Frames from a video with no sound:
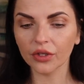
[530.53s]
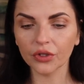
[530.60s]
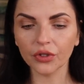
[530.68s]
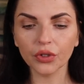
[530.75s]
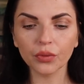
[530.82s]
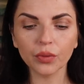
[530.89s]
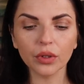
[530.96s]

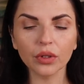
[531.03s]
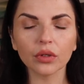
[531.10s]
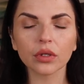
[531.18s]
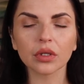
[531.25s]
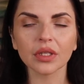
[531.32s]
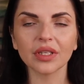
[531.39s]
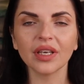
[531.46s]
you will
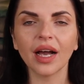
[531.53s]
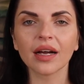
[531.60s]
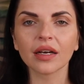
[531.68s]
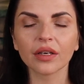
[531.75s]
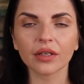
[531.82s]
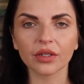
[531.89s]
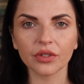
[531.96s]
look
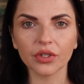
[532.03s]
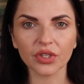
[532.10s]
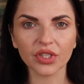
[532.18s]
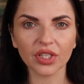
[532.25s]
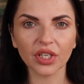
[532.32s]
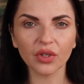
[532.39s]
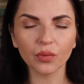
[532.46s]
younger, your
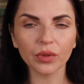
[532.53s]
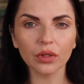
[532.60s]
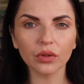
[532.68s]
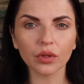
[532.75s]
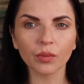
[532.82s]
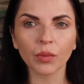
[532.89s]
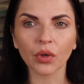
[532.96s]
skin will
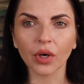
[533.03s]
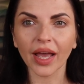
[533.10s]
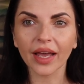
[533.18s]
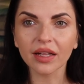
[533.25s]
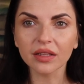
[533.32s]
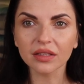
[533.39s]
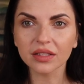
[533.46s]
look more
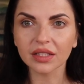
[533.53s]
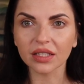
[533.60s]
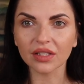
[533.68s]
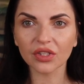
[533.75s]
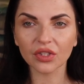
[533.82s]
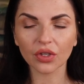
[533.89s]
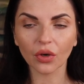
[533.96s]
healthy.
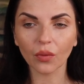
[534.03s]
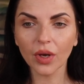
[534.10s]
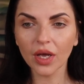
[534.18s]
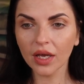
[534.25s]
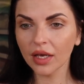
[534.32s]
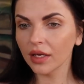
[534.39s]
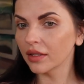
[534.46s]
So
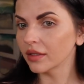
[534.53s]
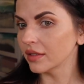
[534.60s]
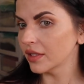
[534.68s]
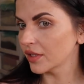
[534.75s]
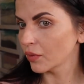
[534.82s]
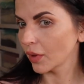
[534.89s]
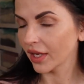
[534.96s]

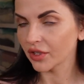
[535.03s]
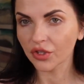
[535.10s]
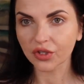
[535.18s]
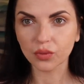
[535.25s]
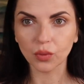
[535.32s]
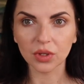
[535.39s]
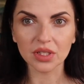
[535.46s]
this is what I
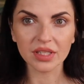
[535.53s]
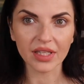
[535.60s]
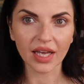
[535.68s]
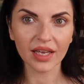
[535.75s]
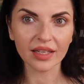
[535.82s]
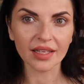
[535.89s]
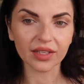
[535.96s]
just want to
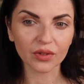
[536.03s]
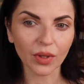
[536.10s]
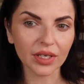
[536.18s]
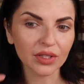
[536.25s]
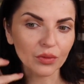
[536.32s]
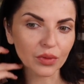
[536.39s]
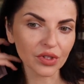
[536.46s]
say. That's why
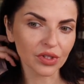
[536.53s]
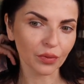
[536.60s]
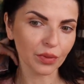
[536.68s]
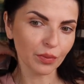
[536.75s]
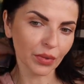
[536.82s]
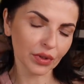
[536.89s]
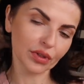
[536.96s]
it was so
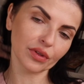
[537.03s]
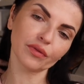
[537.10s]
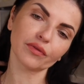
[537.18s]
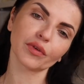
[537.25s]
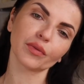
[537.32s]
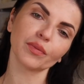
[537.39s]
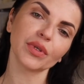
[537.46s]
important
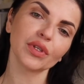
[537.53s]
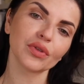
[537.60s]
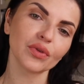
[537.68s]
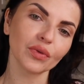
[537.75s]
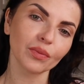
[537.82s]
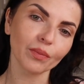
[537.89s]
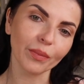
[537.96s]
for me
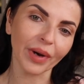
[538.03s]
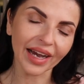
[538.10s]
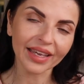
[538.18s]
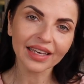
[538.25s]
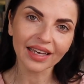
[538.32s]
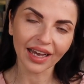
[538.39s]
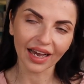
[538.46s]
to
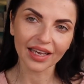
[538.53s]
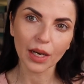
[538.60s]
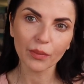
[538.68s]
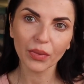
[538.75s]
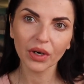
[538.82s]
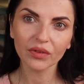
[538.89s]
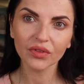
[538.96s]
buy Caia
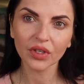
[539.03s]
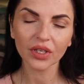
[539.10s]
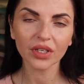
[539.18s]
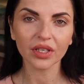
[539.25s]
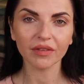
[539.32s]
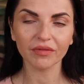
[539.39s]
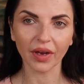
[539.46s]

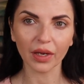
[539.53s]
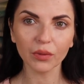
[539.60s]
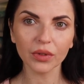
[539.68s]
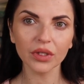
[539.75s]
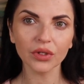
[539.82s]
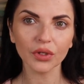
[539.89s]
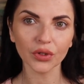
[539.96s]
powder. If I
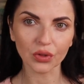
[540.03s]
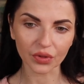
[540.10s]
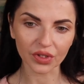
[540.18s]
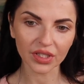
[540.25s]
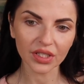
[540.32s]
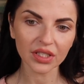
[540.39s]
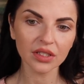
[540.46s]
will
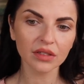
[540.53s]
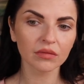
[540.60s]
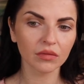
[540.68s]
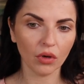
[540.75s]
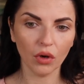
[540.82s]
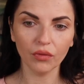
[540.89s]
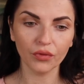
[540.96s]
use it,
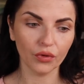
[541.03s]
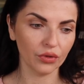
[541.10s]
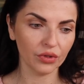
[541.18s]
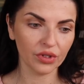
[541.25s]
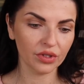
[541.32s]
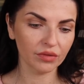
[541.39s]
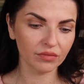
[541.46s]
of
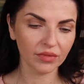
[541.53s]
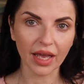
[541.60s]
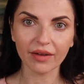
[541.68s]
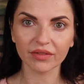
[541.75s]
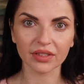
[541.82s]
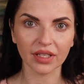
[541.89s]
course, every